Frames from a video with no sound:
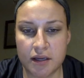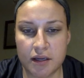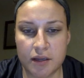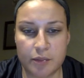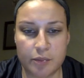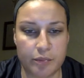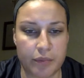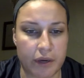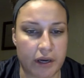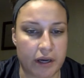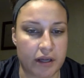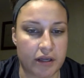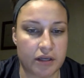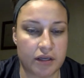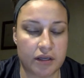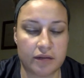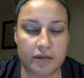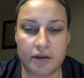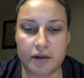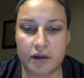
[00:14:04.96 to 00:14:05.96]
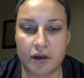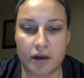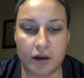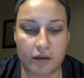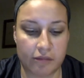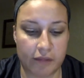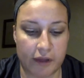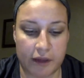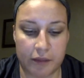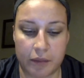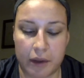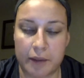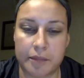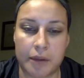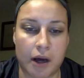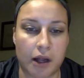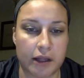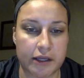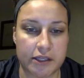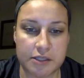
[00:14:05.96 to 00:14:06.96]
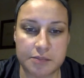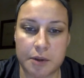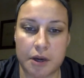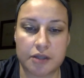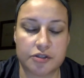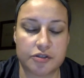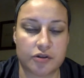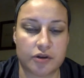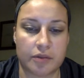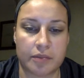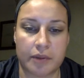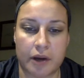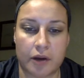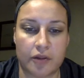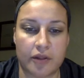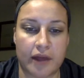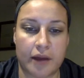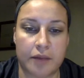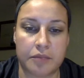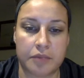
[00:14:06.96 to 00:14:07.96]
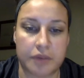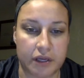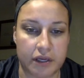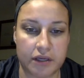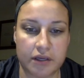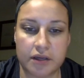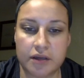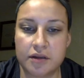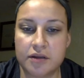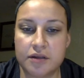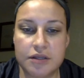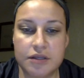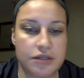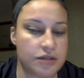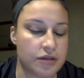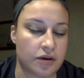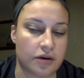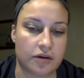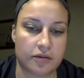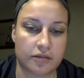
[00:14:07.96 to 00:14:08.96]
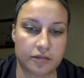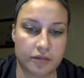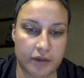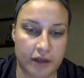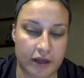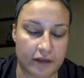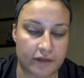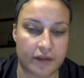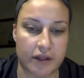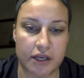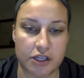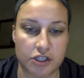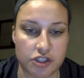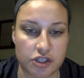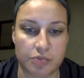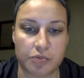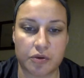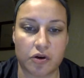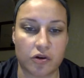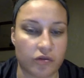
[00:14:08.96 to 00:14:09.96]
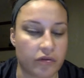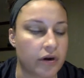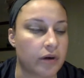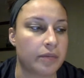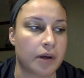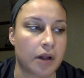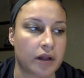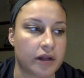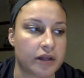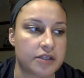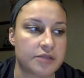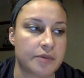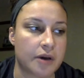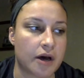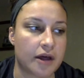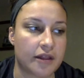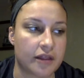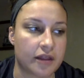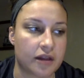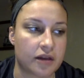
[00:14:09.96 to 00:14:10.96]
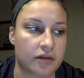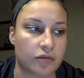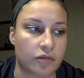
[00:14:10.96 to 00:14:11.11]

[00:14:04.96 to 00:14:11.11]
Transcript: but like my poly spots are about that big. So if they can jump over a poly spot, then